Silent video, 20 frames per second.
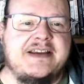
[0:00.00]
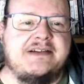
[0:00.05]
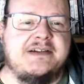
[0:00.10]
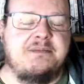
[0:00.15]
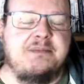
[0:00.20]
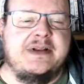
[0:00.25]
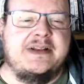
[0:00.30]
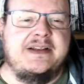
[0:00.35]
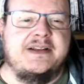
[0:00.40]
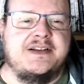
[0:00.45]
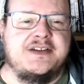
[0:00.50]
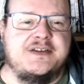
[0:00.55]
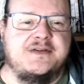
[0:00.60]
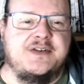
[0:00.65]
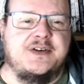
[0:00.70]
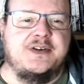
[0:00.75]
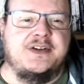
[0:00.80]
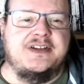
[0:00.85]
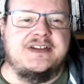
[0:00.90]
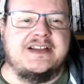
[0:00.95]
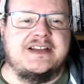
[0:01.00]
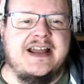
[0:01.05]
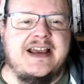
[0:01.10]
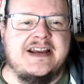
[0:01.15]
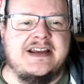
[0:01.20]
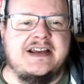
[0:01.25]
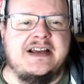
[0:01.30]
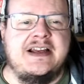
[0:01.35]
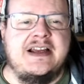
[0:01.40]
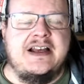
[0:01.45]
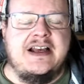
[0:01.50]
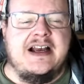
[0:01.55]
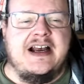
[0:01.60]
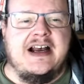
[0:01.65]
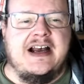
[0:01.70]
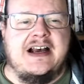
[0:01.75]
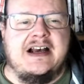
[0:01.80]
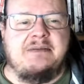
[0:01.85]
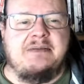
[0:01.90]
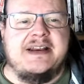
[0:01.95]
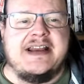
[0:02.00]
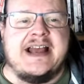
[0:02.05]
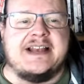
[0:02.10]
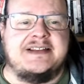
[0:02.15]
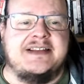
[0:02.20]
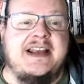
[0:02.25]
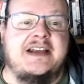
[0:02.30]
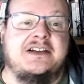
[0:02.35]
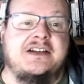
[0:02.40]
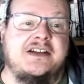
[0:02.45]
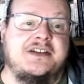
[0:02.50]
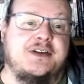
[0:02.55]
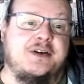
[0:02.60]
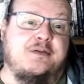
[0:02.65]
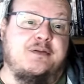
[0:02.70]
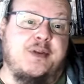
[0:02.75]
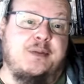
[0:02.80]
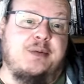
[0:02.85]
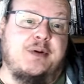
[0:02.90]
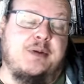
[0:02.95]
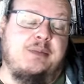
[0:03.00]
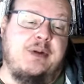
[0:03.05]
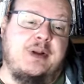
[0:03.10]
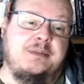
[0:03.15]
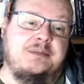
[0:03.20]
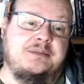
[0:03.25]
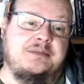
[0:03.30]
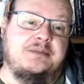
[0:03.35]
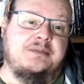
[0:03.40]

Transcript: and millions of dollars later, it hasn't actually solved the problem.